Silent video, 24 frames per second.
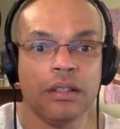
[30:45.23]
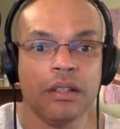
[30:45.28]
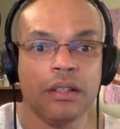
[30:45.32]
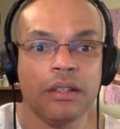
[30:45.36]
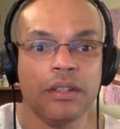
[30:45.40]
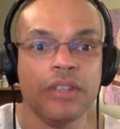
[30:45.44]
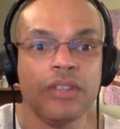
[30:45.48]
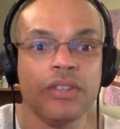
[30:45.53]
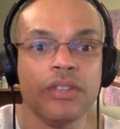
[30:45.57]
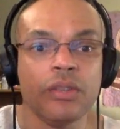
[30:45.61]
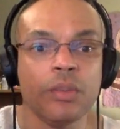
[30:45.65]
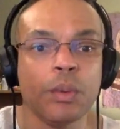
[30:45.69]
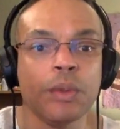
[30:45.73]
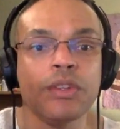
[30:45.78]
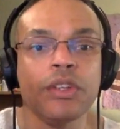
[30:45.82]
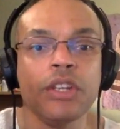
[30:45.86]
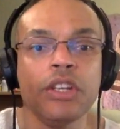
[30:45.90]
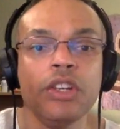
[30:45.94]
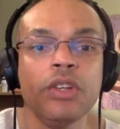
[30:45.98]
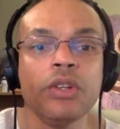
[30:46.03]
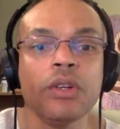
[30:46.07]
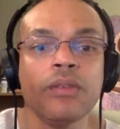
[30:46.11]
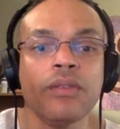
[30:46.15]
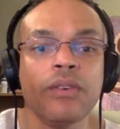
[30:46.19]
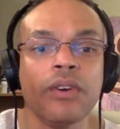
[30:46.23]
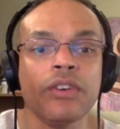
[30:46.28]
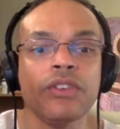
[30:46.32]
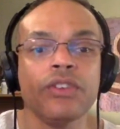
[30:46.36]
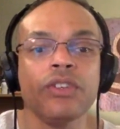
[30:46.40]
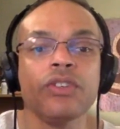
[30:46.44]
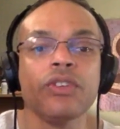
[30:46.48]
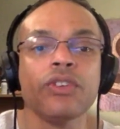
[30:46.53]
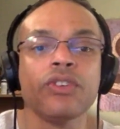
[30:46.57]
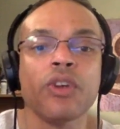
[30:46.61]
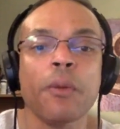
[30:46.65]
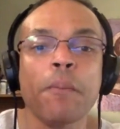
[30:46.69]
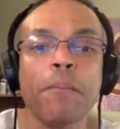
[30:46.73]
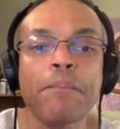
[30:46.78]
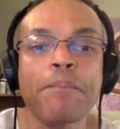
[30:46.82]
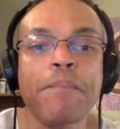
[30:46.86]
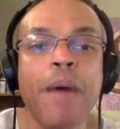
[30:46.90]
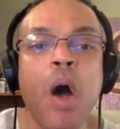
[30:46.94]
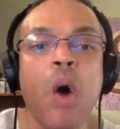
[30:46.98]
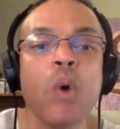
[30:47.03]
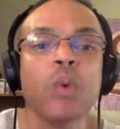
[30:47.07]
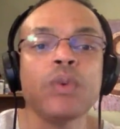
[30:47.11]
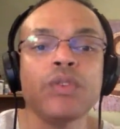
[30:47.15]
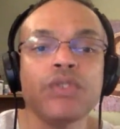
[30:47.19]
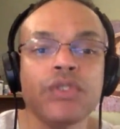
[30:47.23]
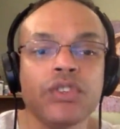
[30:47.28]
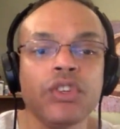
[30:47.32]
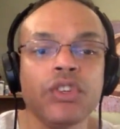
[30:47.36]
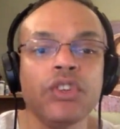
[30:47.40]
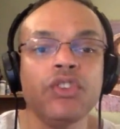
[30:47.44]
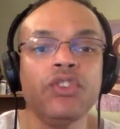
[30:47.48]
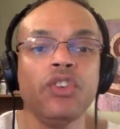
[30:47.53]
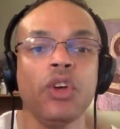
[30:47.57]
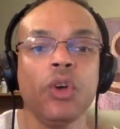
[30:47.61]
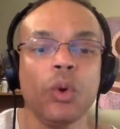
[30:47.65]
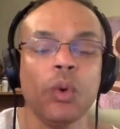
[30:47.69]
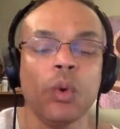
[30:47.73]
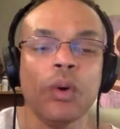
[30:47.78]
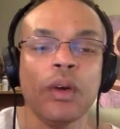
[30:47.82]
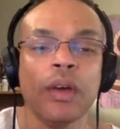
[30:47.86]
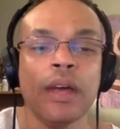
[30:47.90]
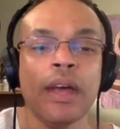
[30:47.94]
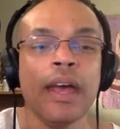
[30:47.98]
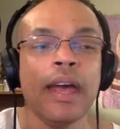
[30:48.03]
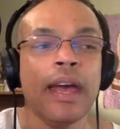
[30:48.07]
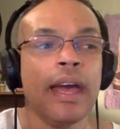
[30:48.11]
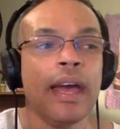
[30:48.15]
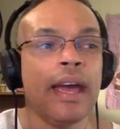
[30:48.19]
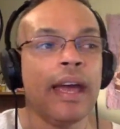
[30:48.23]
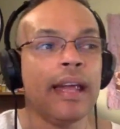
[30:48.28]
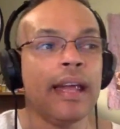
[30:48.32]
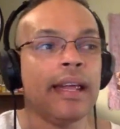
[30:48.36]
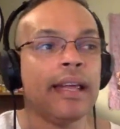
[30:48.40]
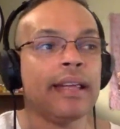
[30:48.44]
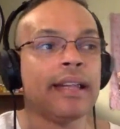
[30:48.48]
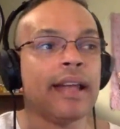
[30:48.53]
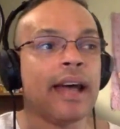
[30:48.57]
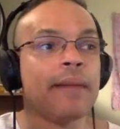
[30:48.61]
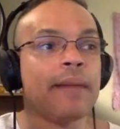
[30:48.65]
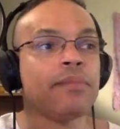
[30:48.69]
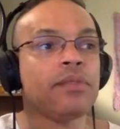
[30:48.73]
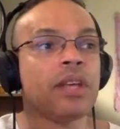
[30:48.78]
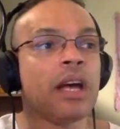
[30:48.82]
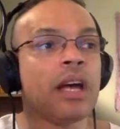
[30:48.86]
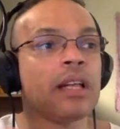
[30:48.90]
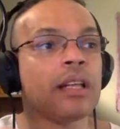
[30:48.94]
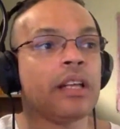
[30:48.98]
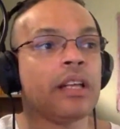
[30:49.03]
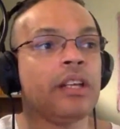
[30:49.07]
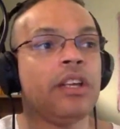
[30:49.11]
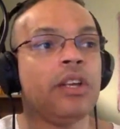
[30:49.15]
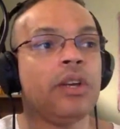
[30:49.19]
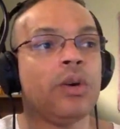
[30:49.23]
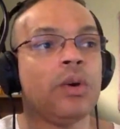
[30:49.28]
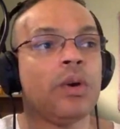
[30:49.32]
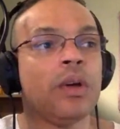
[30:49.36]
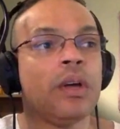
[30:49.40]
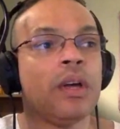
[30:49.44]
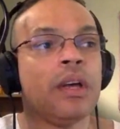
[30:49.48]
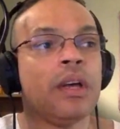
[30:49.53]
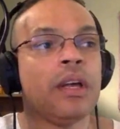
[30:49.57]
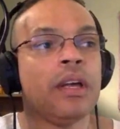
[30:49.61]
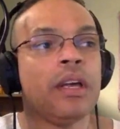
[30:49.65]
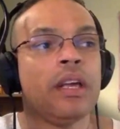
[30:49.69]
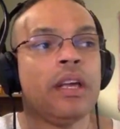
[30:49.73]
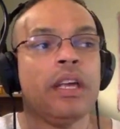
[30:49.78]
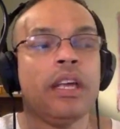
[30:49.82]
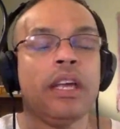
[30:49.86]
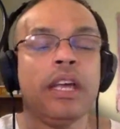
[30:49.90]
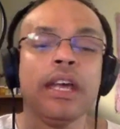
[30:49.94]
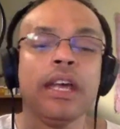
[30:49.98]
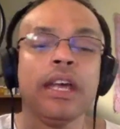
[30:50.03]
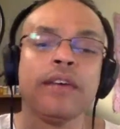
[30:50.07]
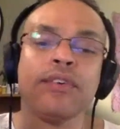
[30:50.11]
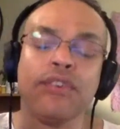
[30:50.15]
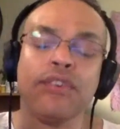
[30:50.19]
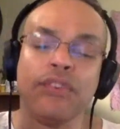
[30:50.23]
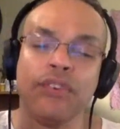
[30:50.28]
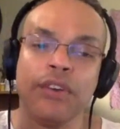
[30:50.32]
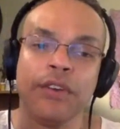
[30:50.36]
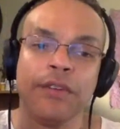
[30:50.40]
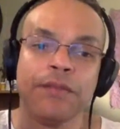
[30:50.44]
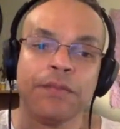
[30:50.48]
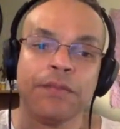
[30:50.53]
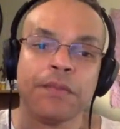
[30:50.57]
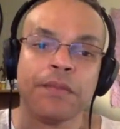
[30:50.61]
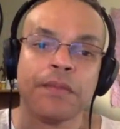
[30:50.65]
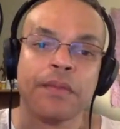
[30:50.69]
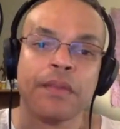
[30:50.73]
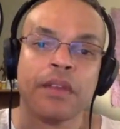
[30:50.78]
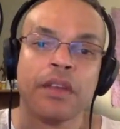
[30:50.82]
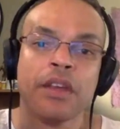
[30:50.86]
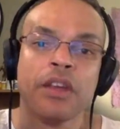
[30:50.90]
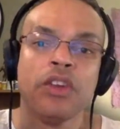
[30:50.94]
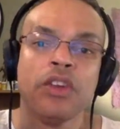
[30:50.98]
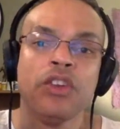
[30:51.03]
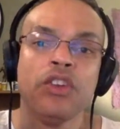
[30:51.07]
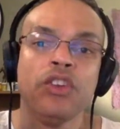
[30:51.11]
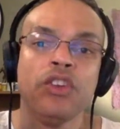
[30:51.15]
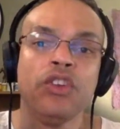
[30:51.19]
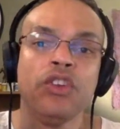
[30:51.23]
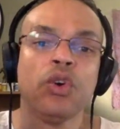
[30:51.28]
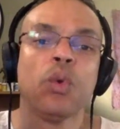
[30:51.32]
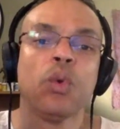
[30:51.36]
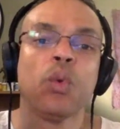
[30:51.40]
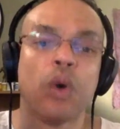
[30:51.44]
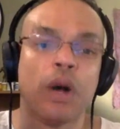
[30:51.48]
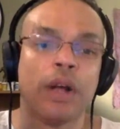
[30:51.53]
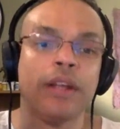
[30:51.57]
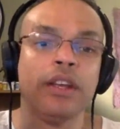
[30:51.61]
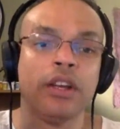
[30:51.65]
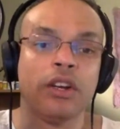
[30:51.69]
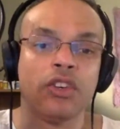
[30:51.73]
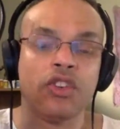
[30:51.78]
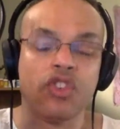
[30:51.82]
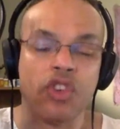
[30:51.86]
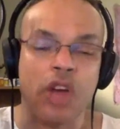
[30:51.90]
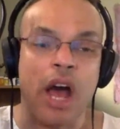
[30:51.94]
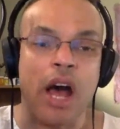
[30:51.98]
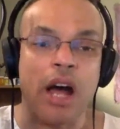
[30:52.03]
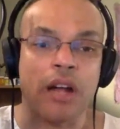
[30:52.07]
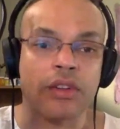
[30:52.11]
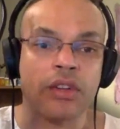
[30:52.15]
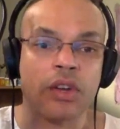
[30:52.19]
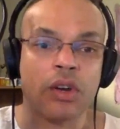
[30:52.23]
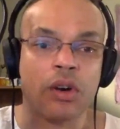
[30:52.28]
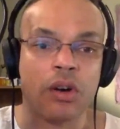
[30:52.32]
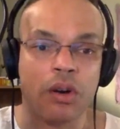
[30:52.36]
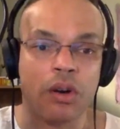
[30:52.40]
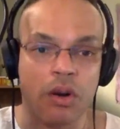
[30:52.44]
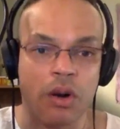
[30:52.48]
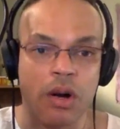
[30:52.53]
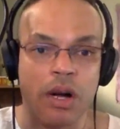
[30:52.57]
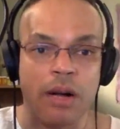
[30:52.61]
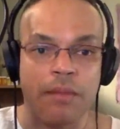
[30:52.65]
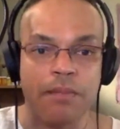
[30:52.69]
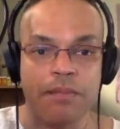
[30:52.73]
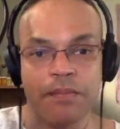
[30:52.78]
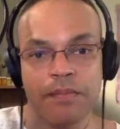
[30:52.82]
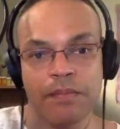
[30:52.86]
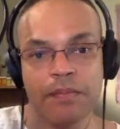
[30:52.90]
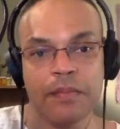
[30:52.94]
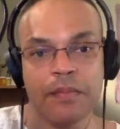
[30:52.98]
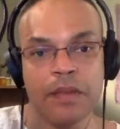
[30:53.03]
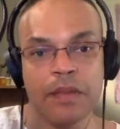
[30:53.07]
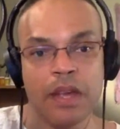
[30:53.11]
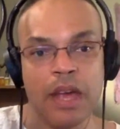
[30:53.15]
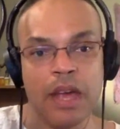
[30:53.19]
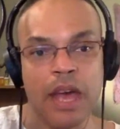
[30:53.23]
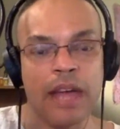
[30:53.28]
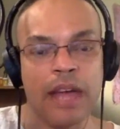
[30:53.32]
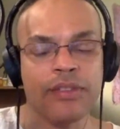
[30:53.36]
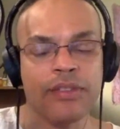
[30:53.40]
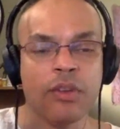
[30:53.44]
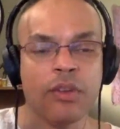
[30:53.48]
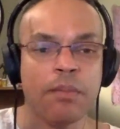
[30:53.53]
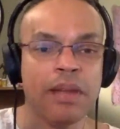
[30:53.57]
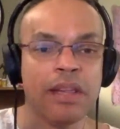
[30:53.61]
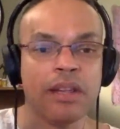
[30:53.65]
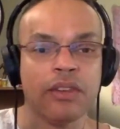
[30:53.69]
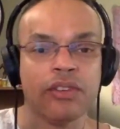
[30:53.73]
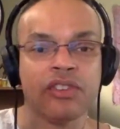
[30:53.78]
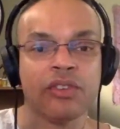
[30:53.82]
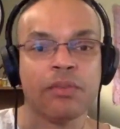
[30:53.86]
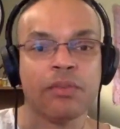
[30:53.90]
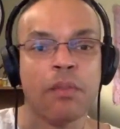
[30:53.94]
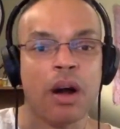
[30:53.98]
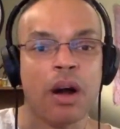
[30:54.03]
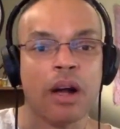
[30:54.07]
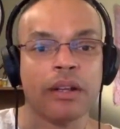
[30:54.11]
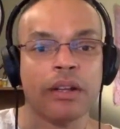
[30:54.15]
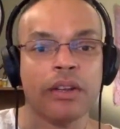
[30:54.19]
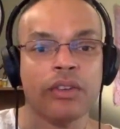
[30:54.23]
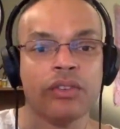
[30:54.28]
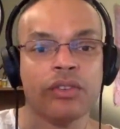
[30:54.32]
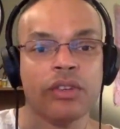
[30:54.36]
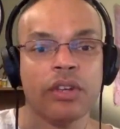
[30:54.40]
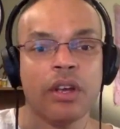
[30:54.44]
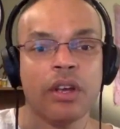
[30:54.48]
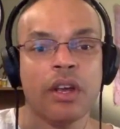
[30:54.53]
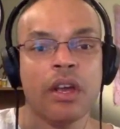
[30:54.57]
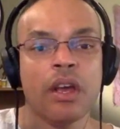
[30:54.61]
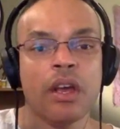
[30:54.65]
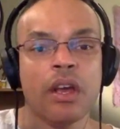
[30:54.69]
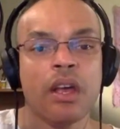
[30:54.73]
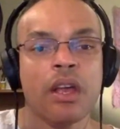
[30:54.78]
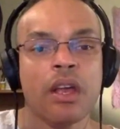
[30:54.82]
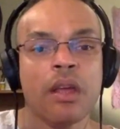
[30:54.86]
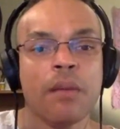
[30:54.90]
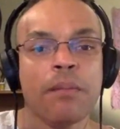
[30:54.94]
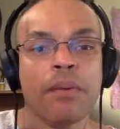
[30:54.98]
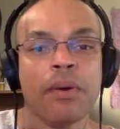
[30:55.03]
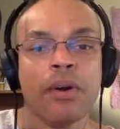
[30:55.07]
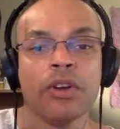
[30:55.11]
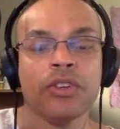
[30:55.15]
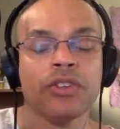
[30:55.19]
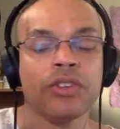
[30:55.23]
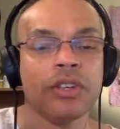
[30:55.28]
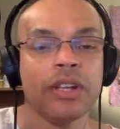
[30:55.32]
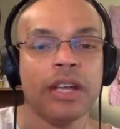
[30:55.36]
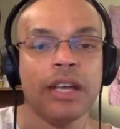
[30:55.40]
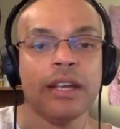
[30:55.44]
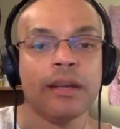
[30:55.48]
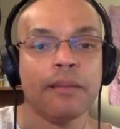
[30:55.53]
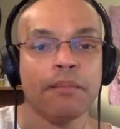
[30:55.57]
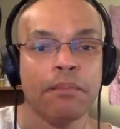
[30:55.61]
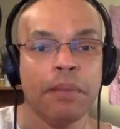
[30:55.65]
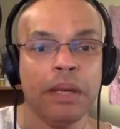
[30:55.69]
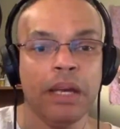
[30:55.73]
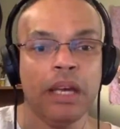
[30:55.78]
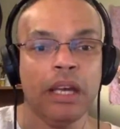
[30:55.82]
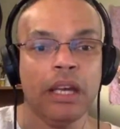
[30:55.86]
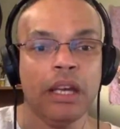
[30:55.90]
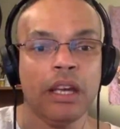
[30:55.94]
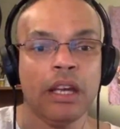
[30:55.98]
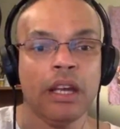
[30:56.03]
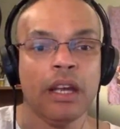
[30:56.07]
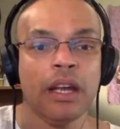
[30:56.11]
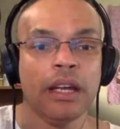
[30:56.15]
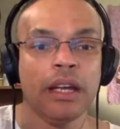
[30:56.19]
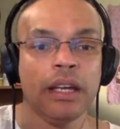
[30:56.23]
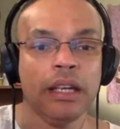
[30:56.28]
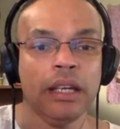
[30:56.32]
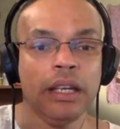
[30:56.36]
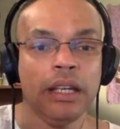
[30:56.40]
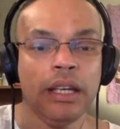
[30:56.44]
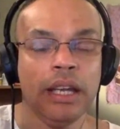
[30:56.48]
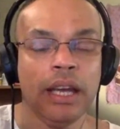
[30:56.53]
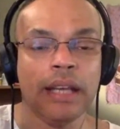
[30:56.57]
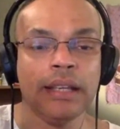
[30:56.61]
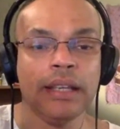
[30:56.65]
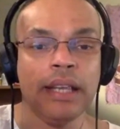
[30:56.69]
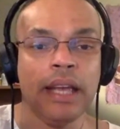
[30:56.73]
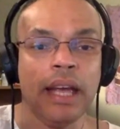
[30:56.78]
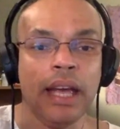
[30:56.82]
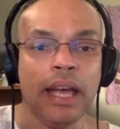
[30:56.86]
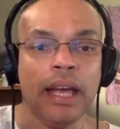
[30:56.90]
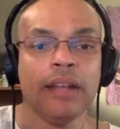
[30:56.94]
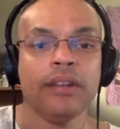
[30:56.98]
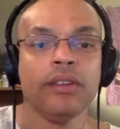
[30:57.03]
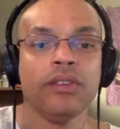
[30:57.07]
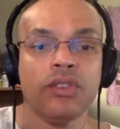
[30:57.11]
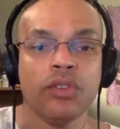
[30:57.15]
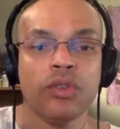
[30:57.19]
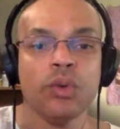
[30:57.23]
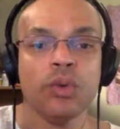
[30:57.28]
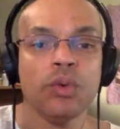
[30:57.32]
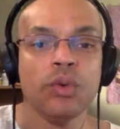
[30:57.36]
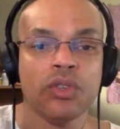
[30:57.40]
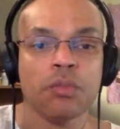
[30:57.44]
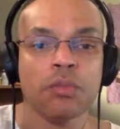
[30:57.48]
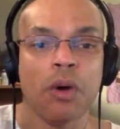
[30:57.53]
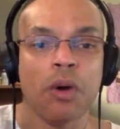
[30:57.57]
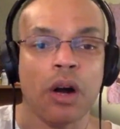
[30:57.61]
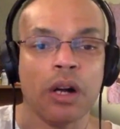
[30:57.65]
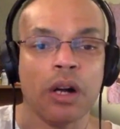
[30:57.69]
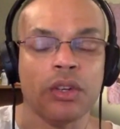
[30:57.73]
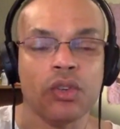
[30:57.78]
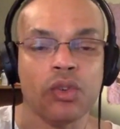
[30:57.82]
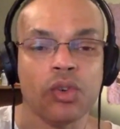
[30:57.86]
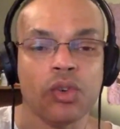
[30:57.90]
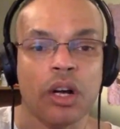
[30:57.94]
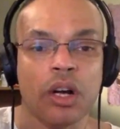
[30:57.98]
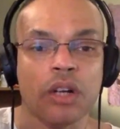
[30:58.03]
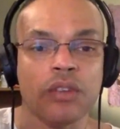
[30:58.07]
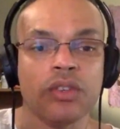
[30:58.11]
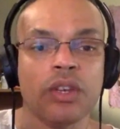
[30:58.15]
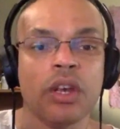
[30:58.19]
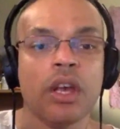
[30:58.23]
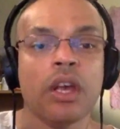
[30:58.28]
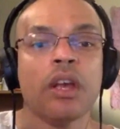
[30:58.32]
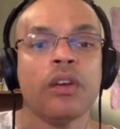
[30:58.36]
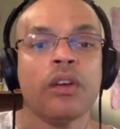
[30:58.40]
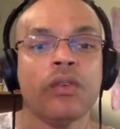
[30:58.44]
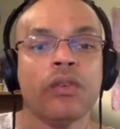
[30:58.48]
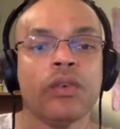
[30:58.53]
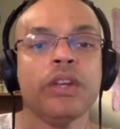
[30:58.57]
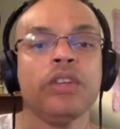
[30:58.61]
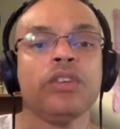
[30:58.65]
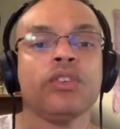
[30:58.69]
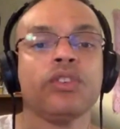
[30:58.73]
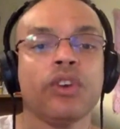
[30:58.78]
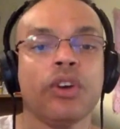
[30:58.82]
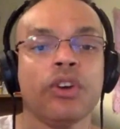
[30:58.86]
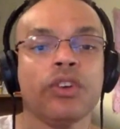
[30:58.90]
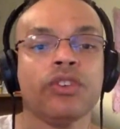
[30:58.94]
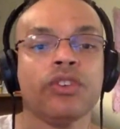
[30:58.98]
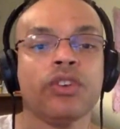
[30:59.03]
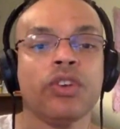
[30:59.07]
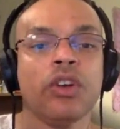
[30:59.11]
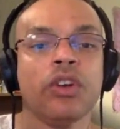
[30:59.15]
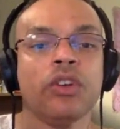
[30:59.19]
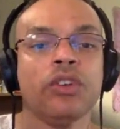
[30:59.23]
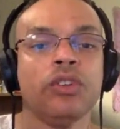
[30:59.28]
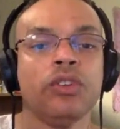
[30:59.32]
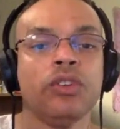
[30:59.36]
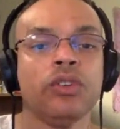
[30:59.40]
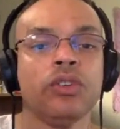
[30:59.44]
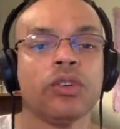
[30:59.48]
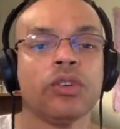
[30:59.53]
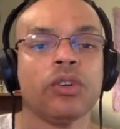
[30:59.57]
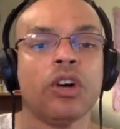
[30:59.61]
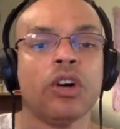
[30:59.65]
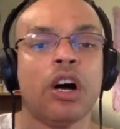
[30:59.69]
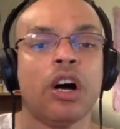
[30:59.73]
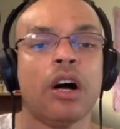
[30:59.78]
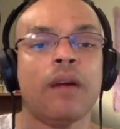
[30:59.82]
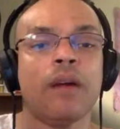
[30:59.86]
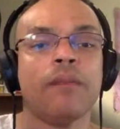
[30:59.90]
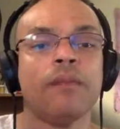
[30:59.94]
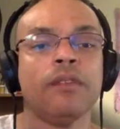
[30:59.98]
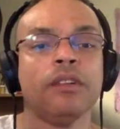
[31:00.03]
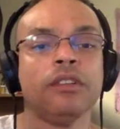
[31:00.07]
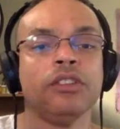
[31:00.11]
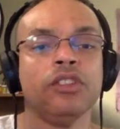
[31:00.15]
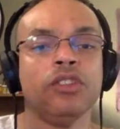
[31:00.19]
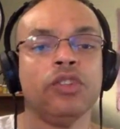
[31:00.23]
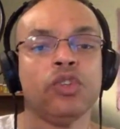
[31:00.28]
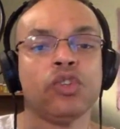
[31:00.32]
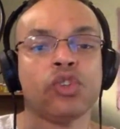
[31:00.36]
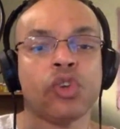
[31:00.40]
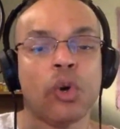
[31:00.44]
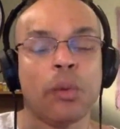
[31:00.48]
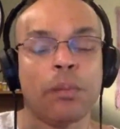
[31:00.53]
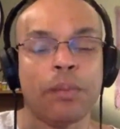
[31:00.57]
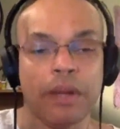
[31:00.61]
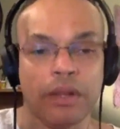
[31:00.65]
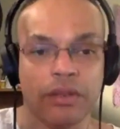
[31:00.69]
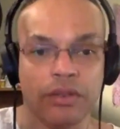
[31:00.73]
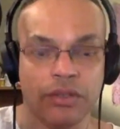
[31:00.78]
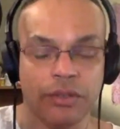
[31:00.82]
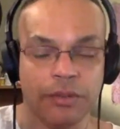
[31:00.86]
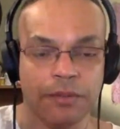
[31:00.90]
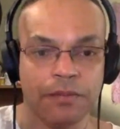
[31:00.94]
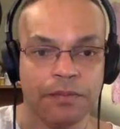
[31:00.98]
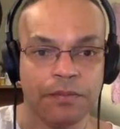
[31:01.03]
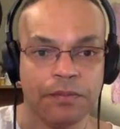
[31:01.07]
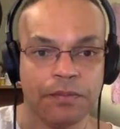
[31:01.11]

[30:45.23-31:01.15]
This is what the universities are supposed to do. And I'm telling you, if you want your child to grow up and to be the smartest person they can be, get into smart drugs. Research nootropics.